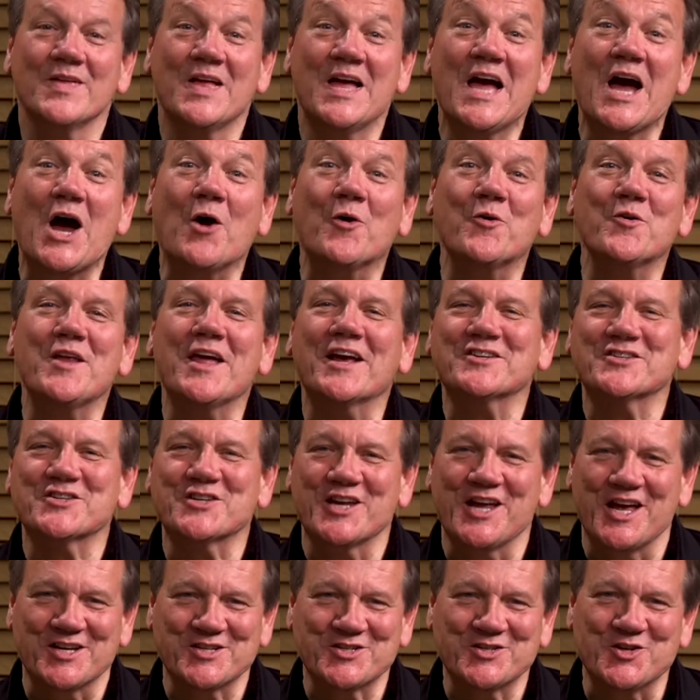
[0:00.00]
Our next
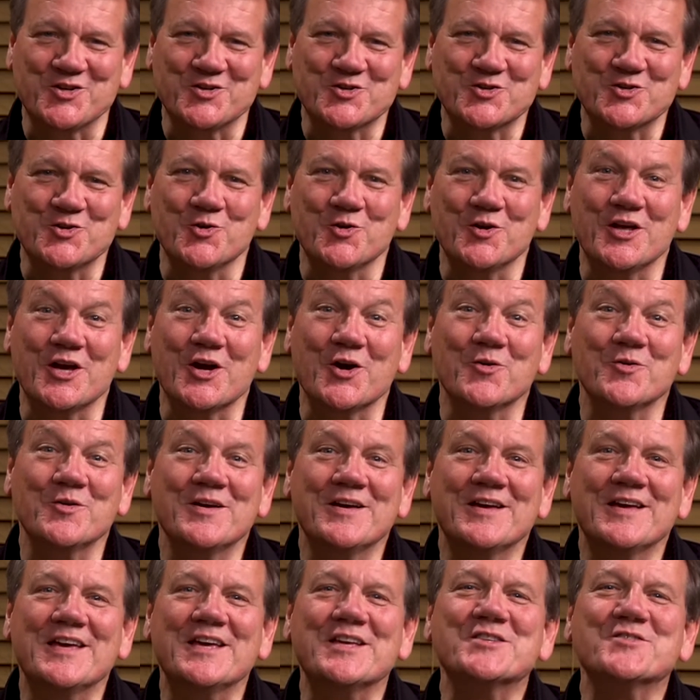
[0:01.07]
guest in studio
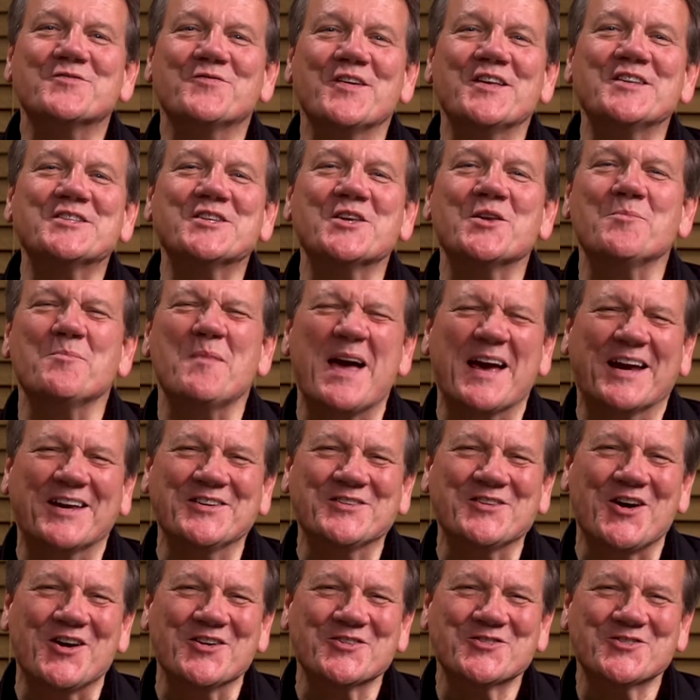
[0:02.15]
is Vincent
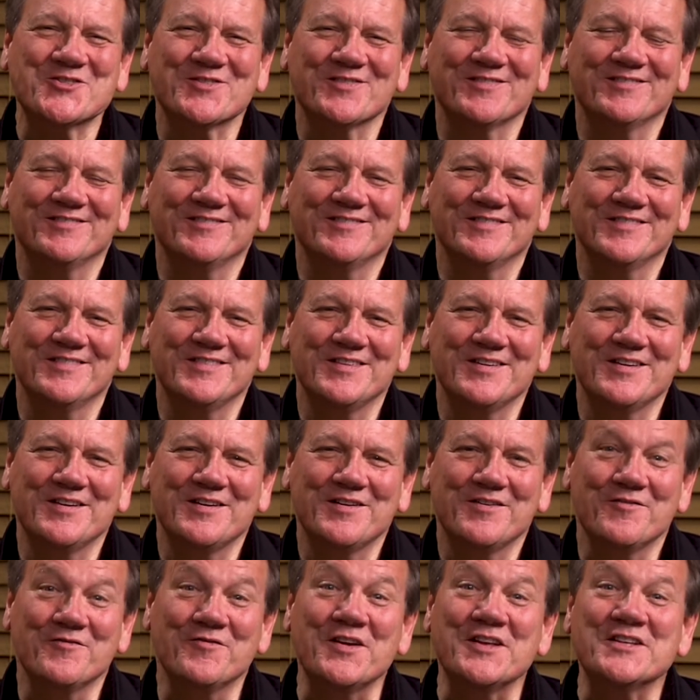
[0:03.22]
Mcintosh.
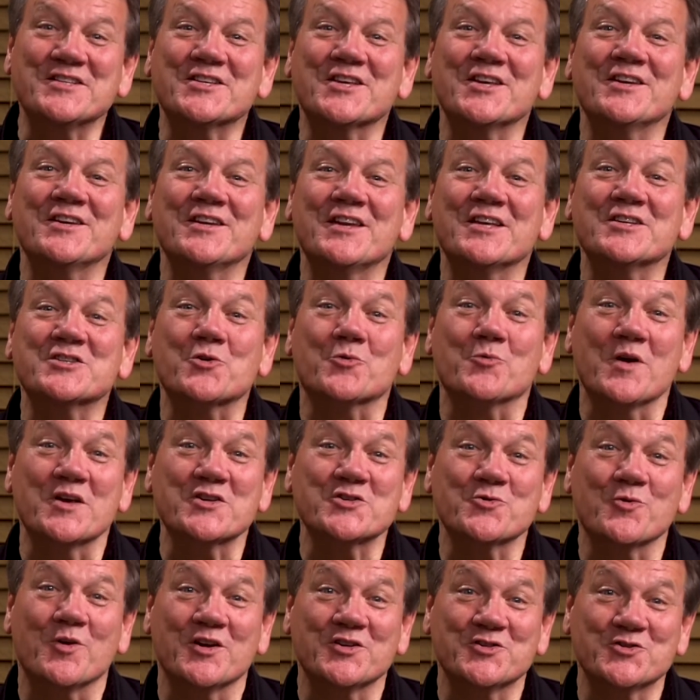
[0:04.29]
Vincent is a
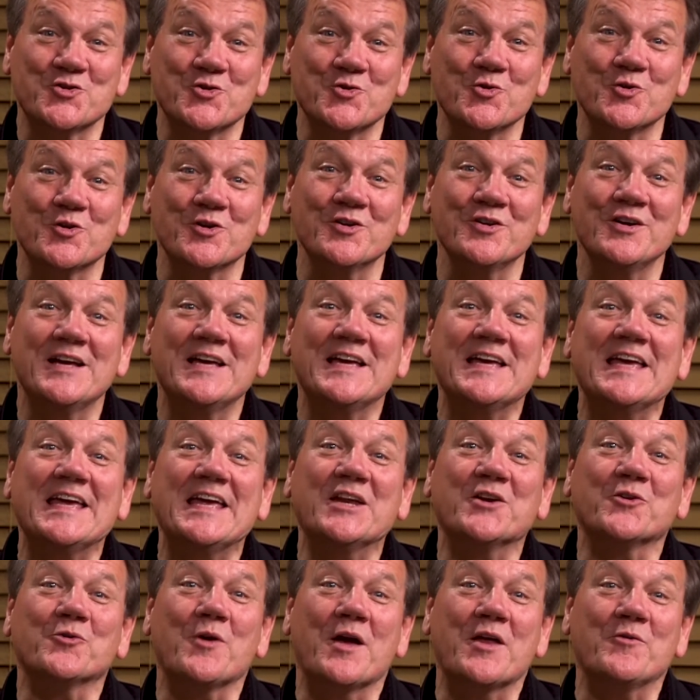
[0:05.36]
restaurateur in
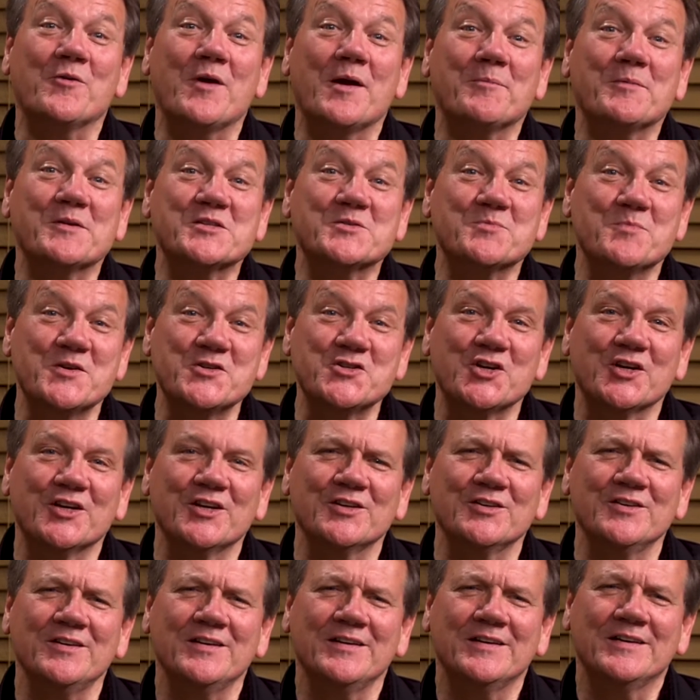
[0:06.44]
Grand Rapids,
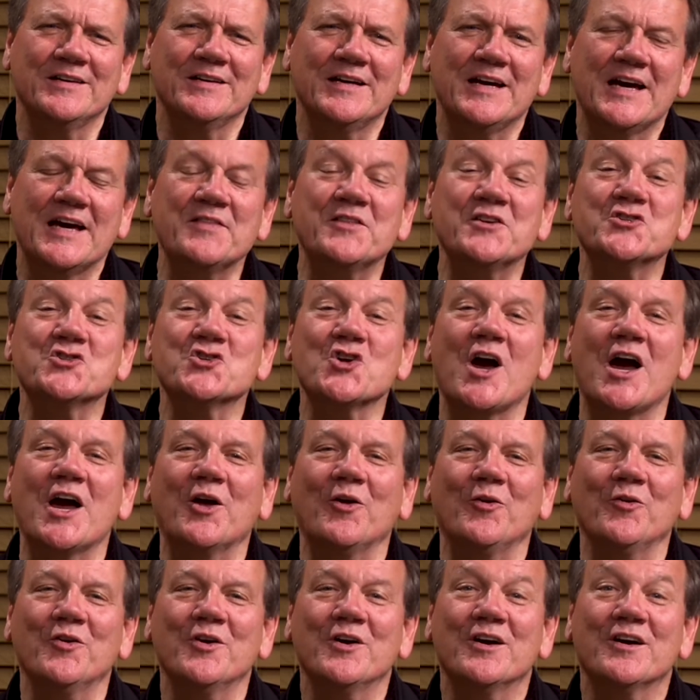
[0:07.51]
Michigan, and the child
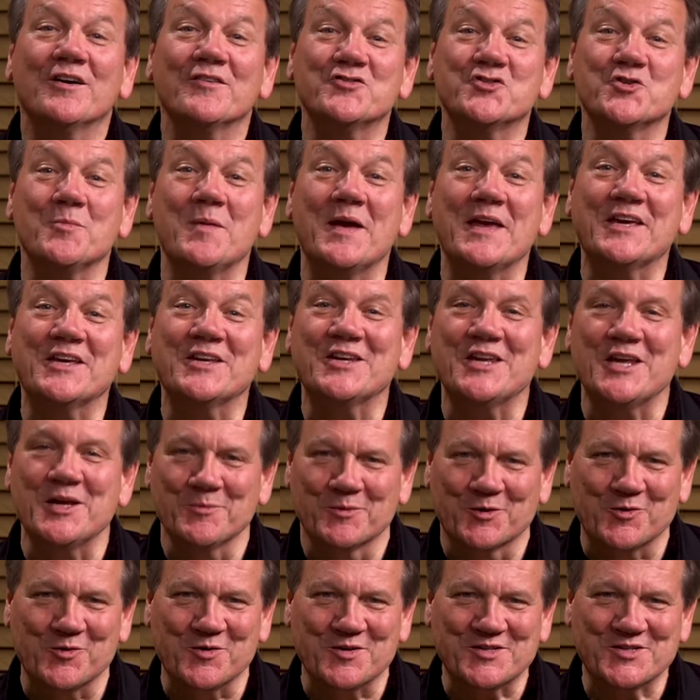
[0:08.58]
of Jamaican
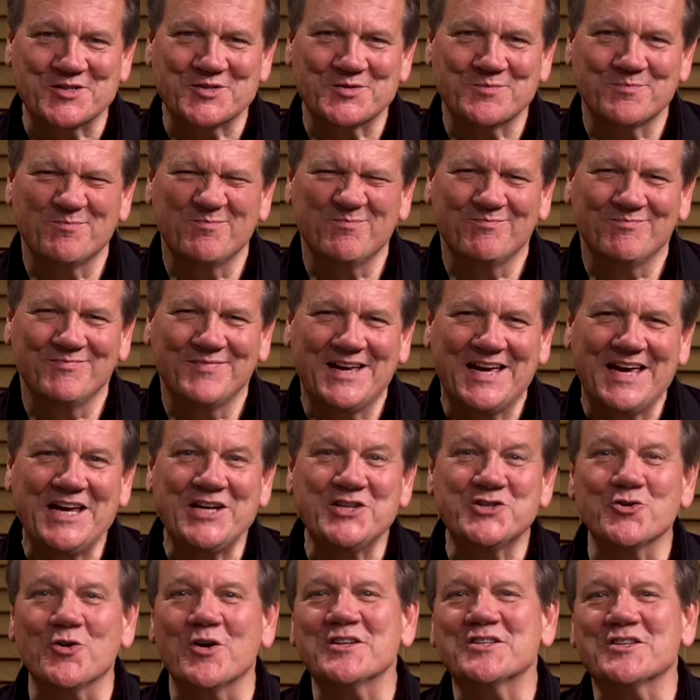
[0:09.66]
immigrants. He
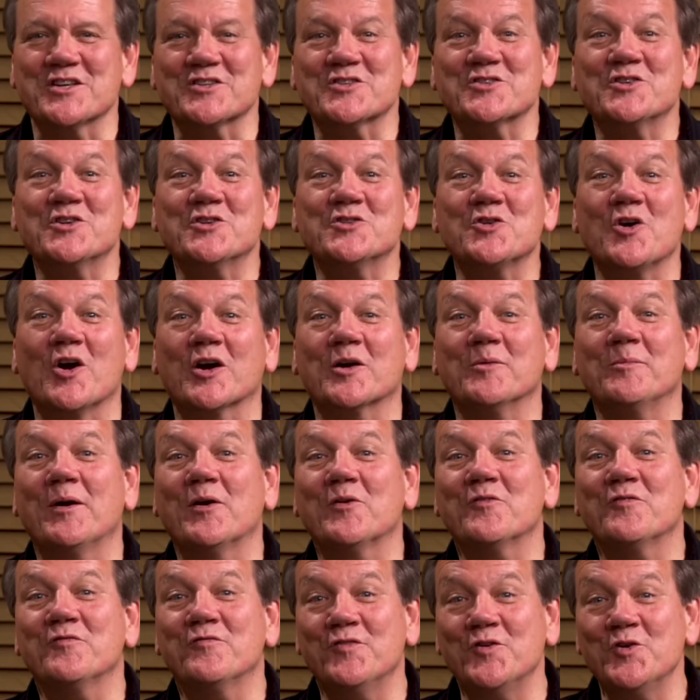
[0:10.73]
joins us to talk about
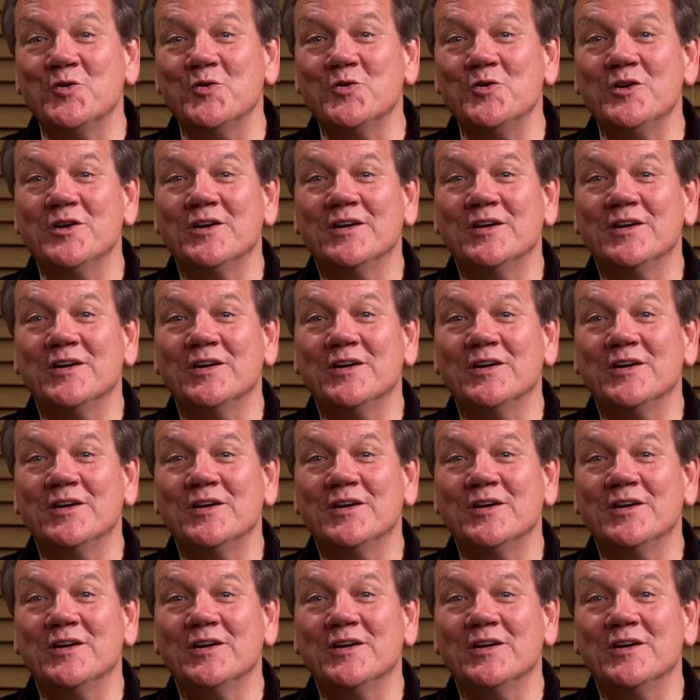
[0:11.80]
food,